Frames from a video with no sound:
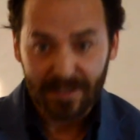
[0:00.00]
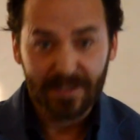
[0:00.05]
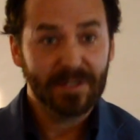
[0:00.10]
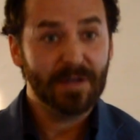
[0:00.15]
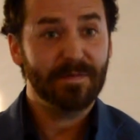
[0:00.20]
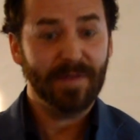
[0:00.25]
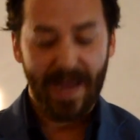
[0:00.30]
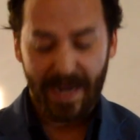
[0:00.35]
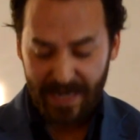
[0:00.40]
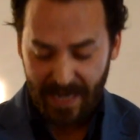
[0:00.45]

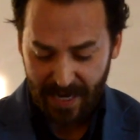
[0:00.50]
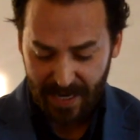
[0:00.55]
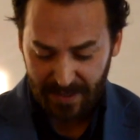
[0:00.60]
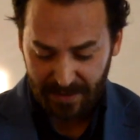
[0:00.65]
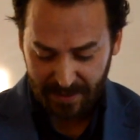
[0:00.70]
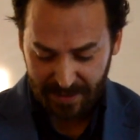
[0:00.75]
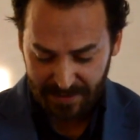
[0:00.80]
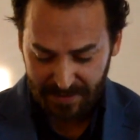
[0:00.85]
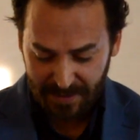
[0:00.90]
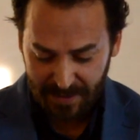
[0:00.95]
Van
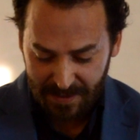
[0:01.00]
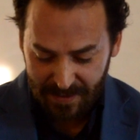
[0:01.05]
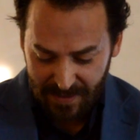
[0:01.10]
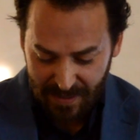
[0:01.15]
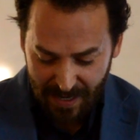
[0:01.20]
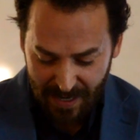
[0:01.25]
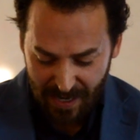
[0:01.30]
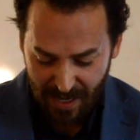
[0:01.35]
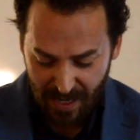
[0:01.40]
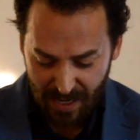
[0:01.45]

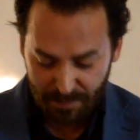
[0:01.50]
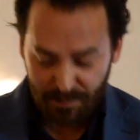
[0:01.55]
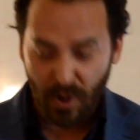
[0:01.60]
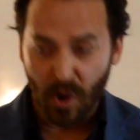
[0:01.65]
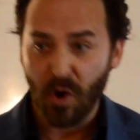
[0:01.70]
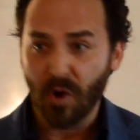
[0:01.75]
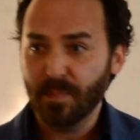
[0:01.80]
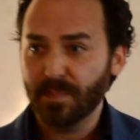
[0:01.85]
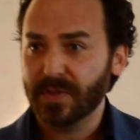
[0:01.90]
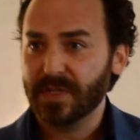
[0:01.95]
Halen,
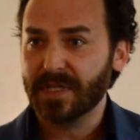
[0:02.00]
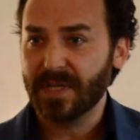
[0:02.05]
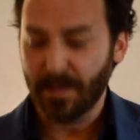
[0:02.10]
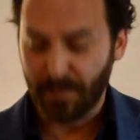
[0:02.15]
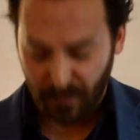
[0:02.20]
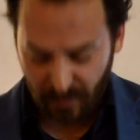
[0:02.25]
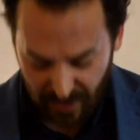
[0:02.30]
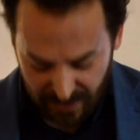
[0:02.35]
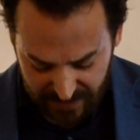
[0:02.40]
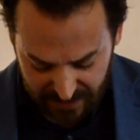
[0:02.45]
popes to
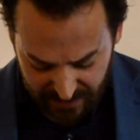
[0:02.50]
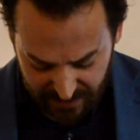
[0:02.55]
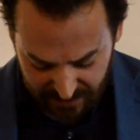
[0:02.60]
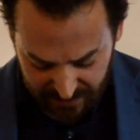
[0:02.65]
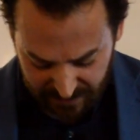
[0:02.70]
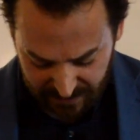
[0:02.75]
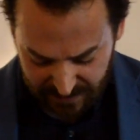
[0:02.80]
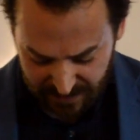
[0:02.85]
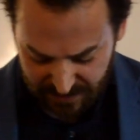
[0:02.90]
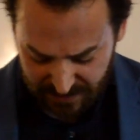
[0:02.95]

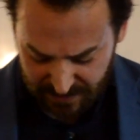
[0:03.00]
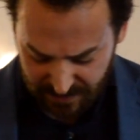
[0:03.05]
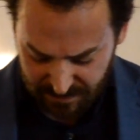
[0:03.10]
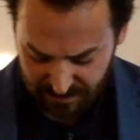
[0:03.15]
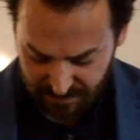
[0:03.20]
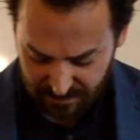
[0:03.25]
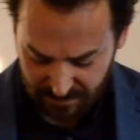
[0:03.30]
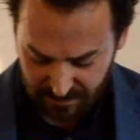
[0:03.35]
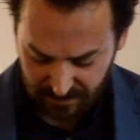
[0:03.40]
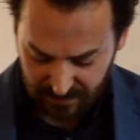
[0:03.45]
presidents.
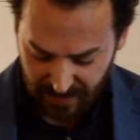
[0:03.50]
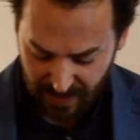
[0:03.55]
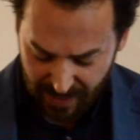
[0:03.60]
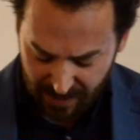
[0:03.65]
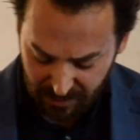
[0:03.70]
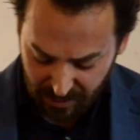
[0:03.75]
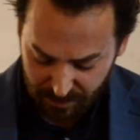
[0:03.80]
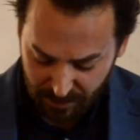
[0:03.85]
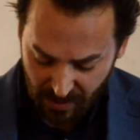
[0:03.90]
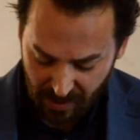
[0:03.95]

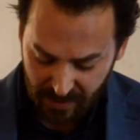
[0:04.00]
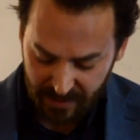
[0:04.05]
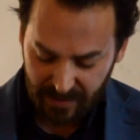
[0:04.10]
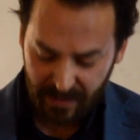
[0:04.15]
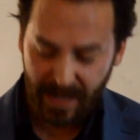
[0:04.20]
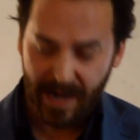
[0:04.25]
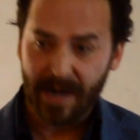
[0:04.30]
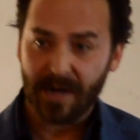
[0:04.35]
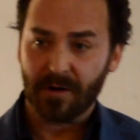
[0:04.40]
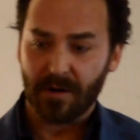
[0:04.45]
Layer upon
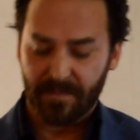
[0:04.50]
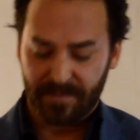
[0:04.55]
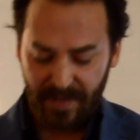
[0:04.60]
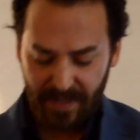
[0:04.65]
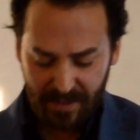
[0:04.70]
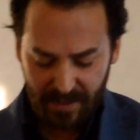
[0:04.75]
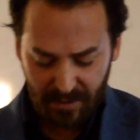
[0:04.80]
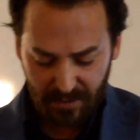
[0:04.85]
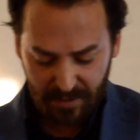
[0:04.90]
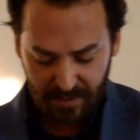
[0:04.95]
layer of
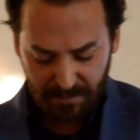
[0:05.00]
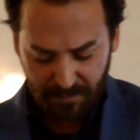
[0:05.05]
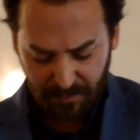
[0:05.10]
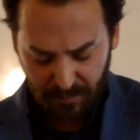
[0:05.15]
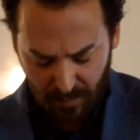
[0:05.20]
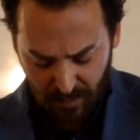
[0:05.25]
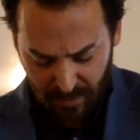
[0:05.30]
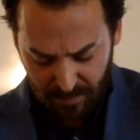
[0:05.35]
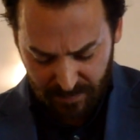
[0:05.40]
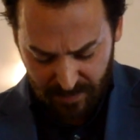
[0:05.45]

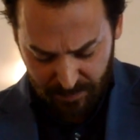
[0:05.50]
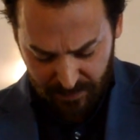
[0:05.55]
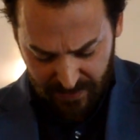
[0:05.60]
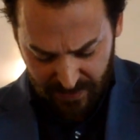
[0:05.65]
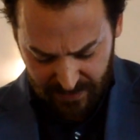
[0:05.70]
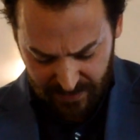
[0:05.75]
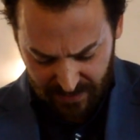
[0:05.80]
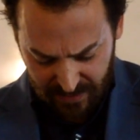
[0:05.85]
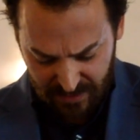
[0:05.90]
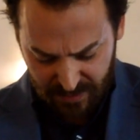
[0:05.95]
ill-informed
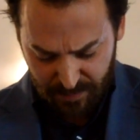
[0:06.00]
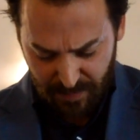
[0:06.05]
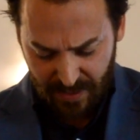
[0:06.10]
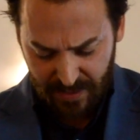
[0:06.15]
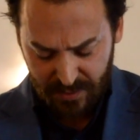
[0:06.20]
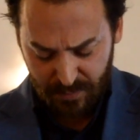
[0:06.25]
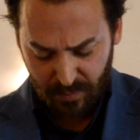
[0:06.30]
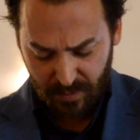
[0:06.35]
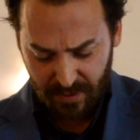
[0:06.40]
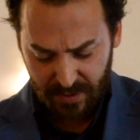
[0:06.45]
opinions,
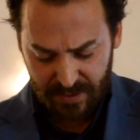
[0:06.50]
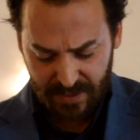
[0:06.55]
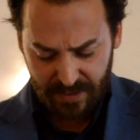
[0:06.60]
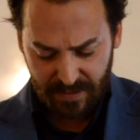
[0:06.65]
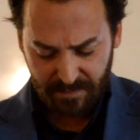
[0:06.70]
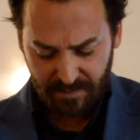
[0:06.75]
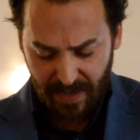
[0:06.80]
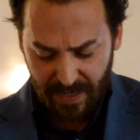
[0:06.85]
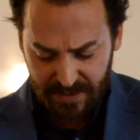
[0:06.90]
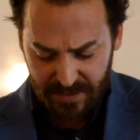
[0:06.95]
buzzwords, and
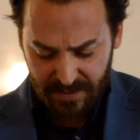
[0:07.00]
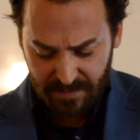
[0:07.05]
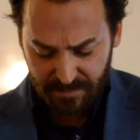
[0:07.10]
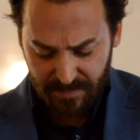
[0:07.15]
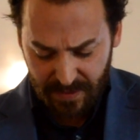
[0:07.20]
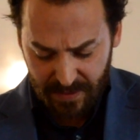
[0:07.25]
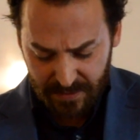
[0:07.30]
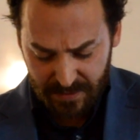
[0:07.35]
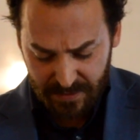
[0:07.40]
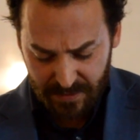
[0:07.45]

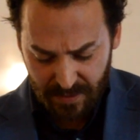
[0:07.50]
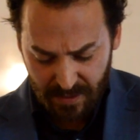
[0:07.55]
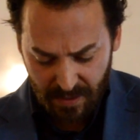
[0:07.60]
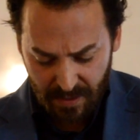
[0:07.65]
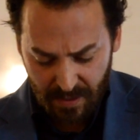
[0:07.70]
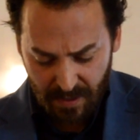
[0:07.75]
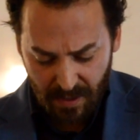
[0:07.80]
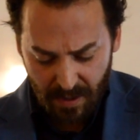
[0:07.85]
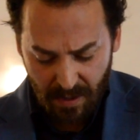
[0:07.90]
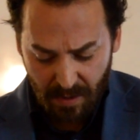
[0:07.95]
divisiveness.
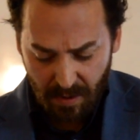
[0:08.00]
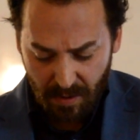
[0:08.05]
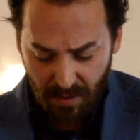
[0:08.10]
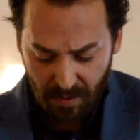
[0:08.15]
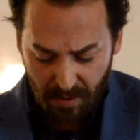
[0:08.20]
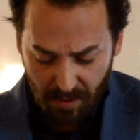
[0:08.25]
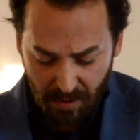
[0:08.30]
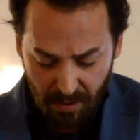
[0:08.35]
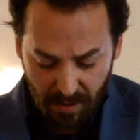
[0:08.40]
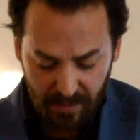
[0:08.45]

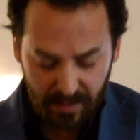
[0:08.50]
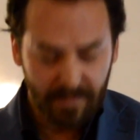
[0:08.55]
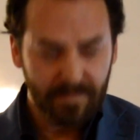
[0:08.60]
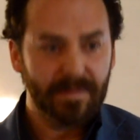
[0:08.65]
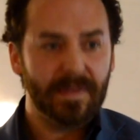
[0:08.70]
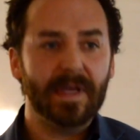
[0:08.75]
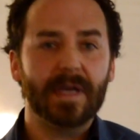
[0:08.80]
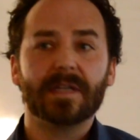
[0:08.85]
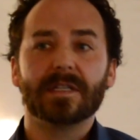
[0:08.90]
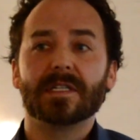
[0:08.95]
All of
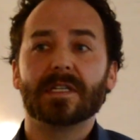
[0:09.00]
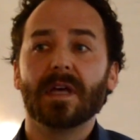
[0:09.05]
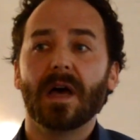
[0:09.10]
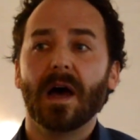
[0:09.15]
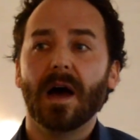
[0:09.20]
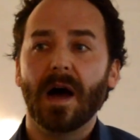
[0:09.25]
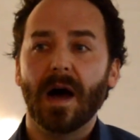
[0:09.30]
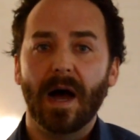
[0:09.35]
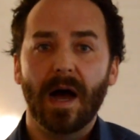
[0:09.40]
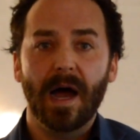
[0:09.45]
this
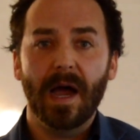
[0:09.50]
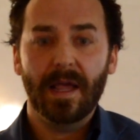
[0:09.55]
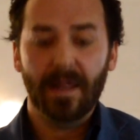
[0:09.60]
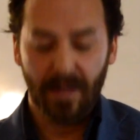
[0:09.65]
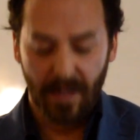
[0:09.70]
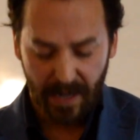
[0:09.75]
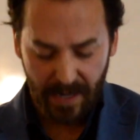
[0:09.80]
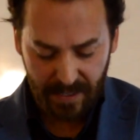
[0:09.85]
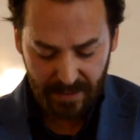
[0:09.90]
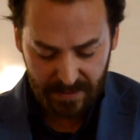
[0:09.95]

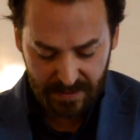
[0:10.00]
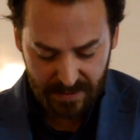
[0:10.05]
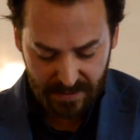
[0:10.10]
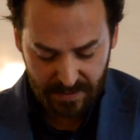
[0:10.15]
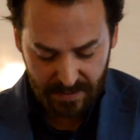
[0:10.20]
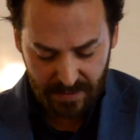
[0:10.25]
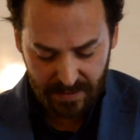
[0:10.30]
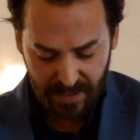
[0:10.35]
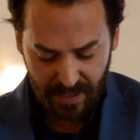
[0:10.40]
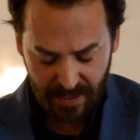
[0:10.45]
highlights
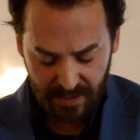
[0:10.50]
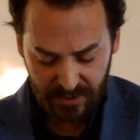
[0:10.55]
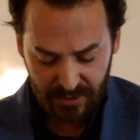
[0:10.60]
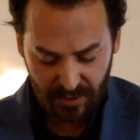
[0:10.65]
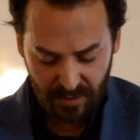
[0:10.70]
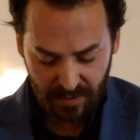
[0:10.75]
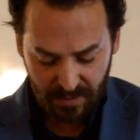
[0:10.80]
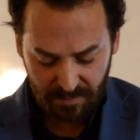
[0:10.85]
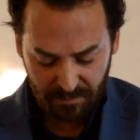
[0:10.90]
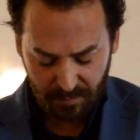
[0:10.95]
the
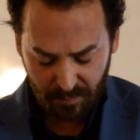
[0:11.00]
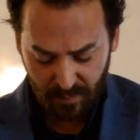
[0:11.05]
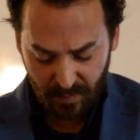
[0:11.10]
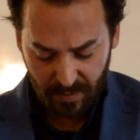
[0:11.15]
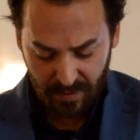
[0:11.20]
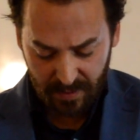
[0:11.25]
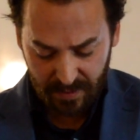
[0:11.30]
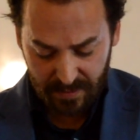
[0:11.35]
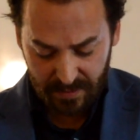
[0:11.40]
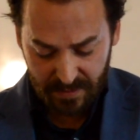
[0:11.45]
danger of
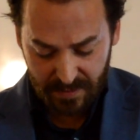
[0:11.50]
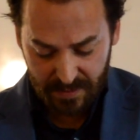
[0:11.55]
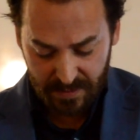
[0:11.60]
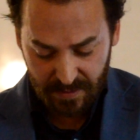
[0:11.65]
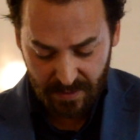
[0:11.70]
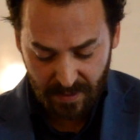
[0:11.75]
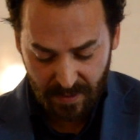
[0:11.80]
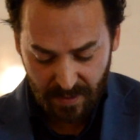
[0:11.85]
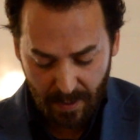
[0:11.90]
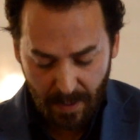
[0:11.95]
words,
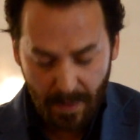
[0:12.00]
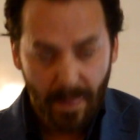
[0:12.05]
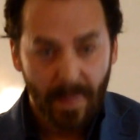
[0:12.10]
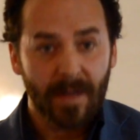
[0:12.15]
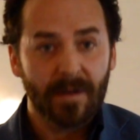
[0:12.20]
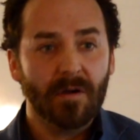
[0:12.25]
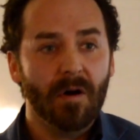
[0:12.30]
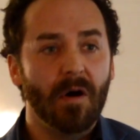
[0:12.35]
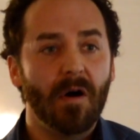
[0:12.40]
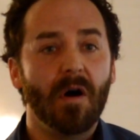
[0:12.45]

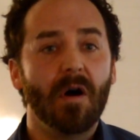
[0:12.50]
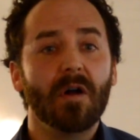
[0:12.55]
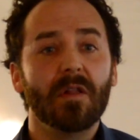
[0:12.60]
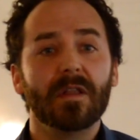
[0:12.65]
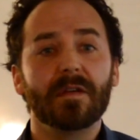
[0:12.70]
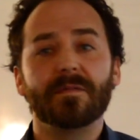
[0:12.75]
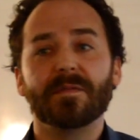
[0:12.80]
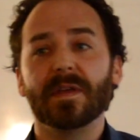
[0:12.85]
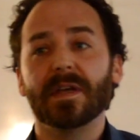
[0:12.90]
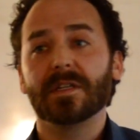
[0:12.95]
and all
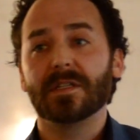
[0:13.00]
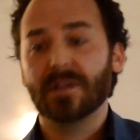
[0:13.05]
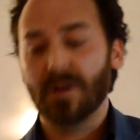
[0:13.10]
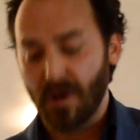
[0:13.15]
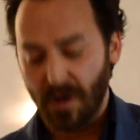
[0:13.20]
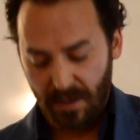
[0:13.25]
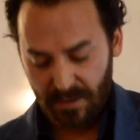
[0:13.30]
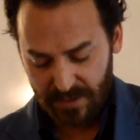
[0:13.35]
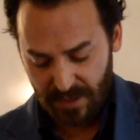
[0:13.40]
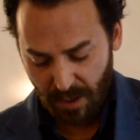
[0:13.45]
of this
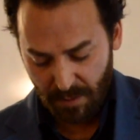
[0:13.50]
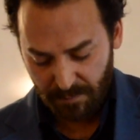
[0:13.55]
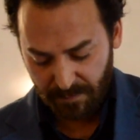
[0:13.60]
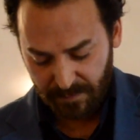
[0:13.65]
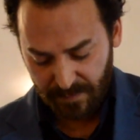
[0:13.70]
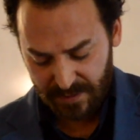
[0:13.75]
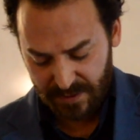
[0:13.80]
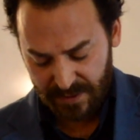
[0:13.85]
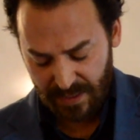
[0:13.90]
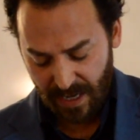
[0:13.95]
calls out
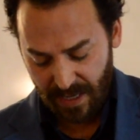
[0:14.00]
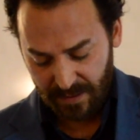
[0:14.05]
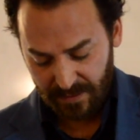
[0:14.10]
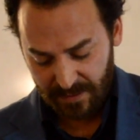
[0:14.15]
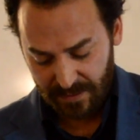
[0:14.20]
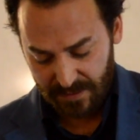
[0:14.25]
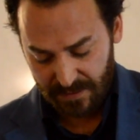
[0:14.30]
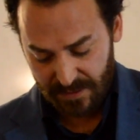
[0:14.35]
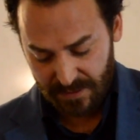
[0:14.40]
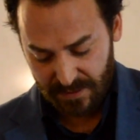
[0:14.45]
for
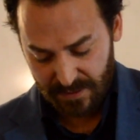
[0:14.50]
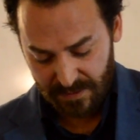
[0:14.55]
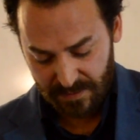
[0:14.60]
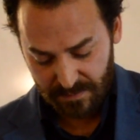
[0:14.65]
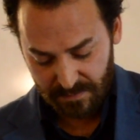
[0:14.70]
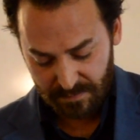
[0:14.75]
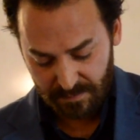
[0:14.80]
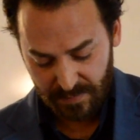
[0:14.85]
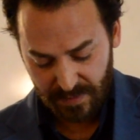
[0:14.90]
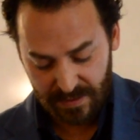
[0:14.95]
silence.
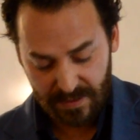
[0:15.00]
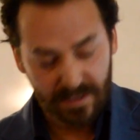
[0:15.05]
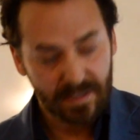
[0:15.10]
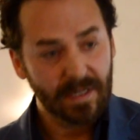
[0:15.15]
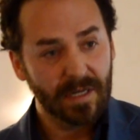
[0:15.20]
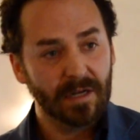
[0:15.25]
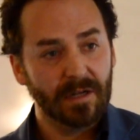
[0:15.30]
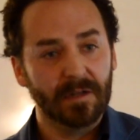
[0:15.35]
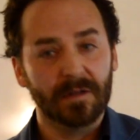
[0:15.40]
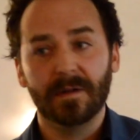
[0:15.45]
Be
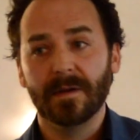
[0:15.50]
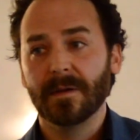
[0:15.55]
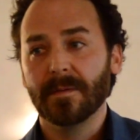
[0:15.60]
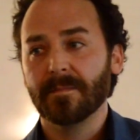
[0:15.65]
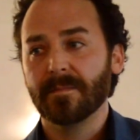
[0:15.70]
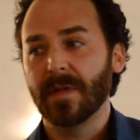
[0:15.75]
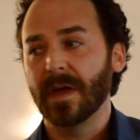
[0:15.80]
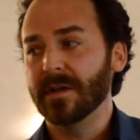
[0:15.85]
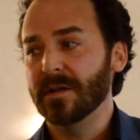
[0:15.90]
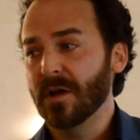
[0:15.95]
still
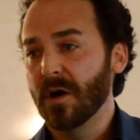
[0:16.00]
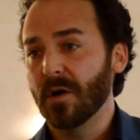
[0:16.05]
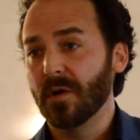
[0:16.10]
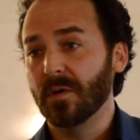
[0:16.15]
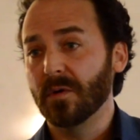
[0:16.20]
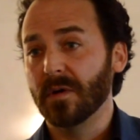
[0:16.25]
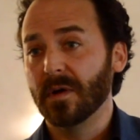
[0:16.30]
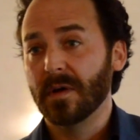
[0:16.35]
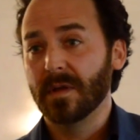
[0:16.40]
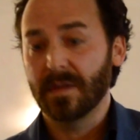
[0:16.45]
and
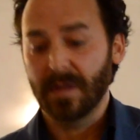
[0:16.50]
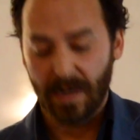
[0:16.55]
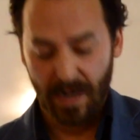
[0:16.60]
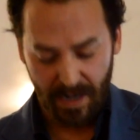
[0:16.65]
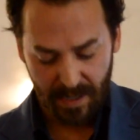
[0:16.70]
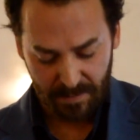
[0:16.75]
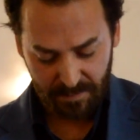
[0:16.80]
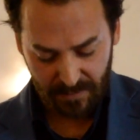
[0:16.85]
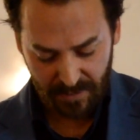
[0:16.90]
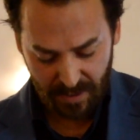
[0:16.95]
know that
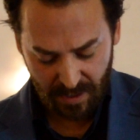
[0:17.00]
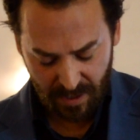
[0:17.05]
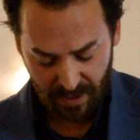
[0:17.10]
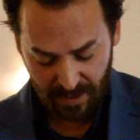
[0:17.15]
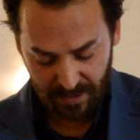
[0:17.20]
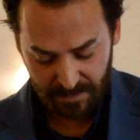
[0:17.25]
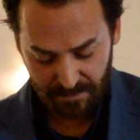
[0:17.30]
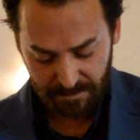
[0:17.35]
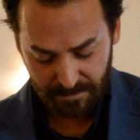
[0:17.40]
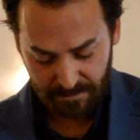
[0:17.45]
I am
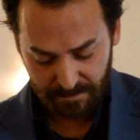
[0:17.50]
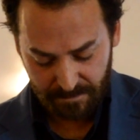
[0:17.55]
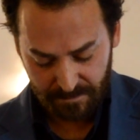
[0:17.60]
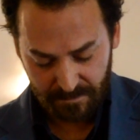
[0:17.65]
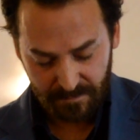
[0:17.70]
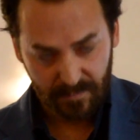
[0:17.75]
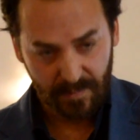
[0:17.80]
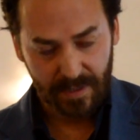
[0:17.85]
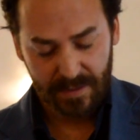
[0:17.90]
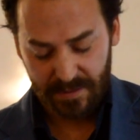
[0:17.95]
God,
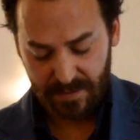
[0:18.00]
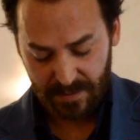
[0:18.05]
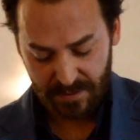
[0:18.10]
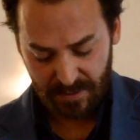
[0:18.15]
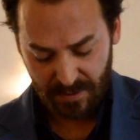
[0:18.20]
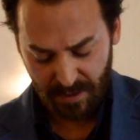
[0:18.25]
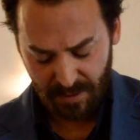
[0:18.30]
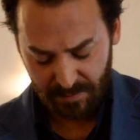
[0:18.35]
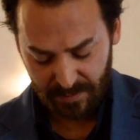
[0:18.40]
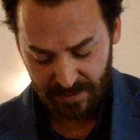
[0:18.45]
writes the
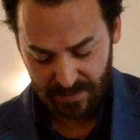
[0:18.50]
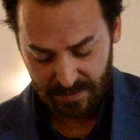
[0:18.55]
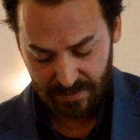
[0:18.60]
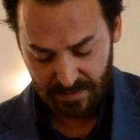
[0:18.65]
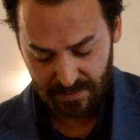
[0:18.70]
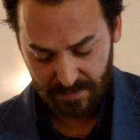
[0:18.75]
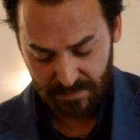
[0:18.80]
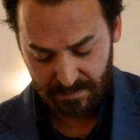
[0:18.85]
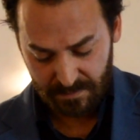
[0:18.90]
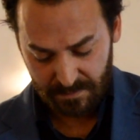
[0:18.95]
psalmist.